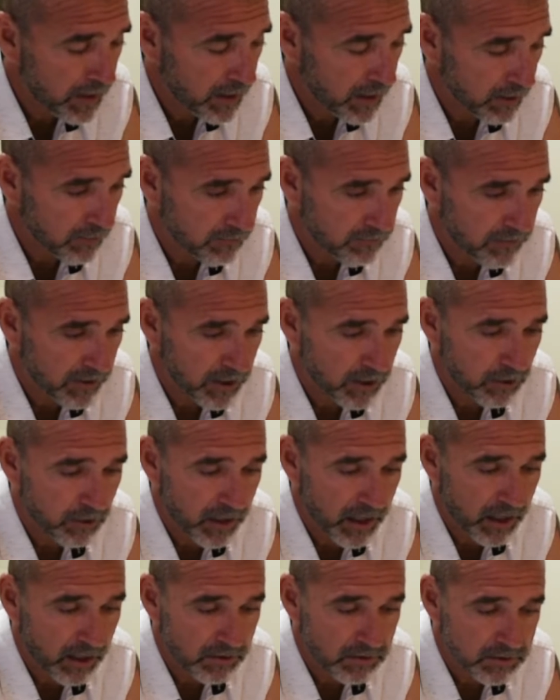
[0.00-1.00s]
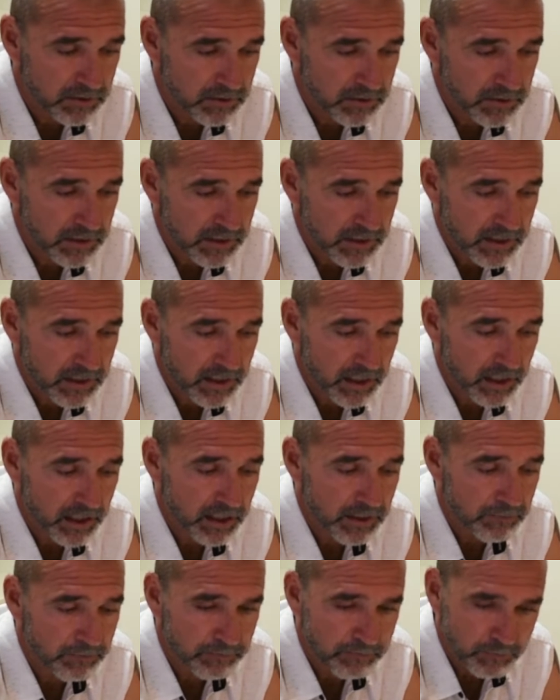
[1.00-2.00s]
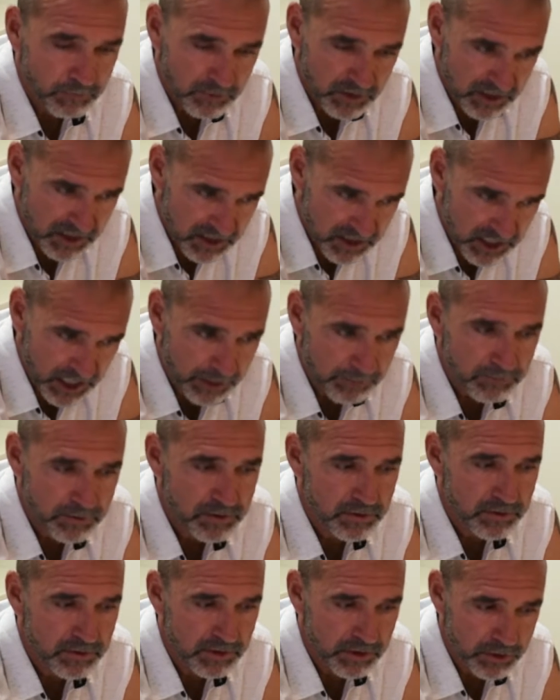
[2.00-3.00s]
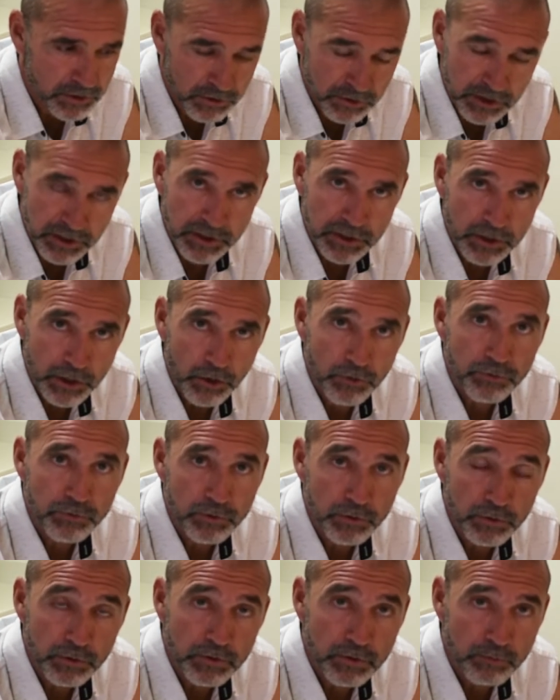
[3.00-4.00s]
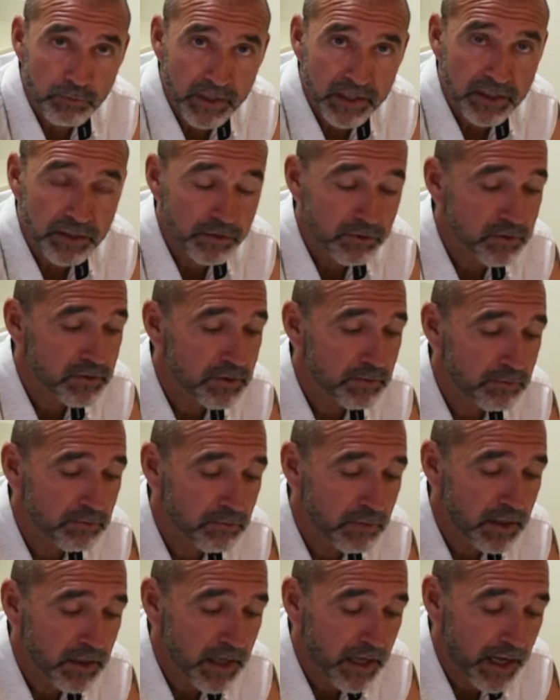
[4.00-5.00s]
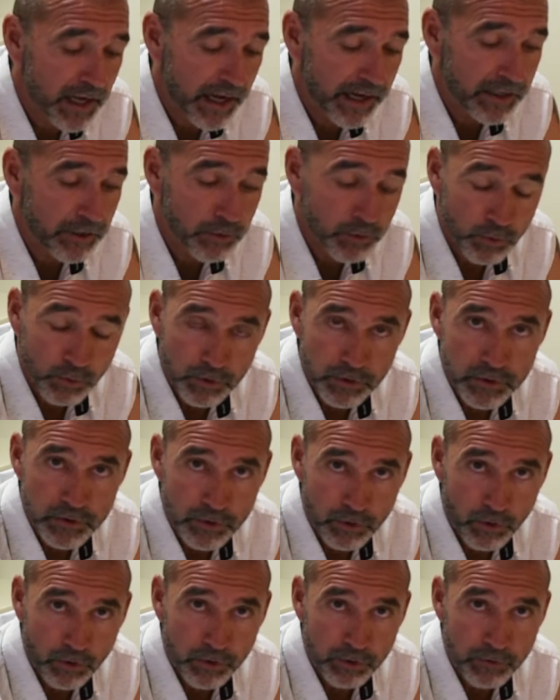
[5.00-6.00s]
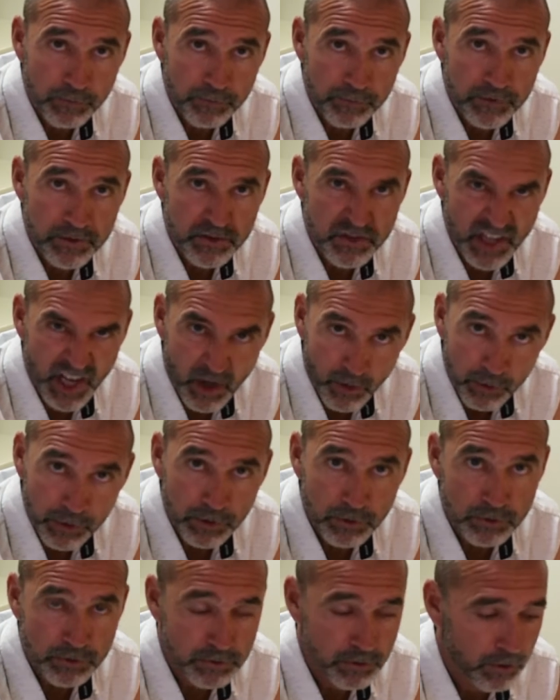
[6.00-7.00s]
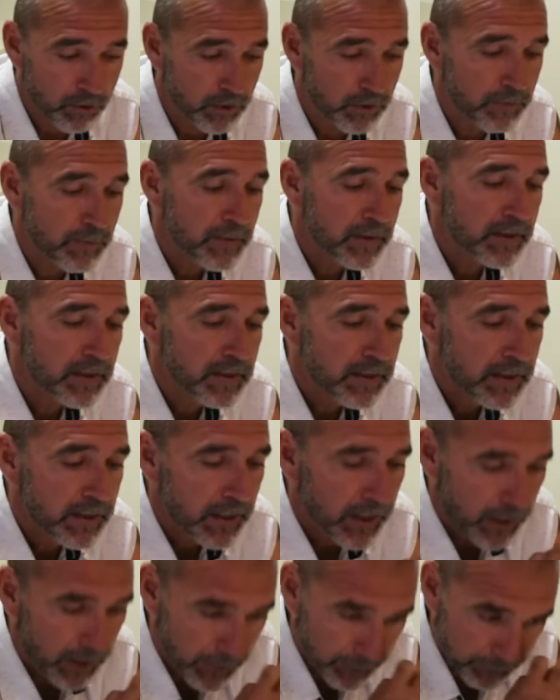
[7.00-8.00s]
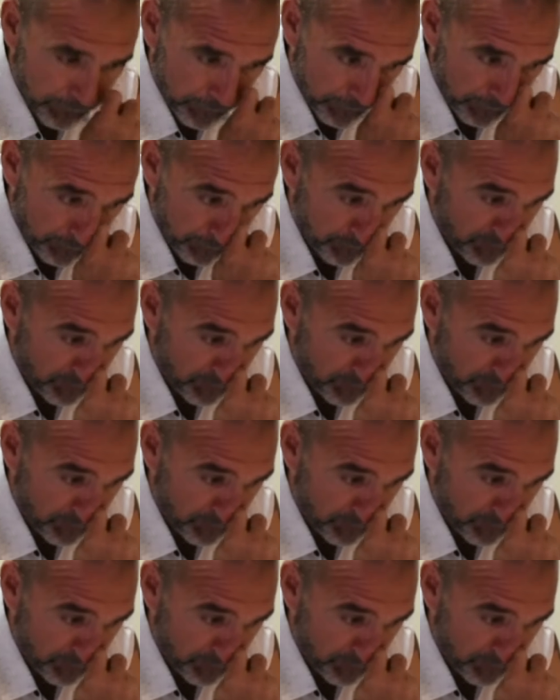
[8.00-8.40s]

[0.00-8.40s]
and figure out the steps that you need to go through to make you some einkorn starter, sourdough starter. And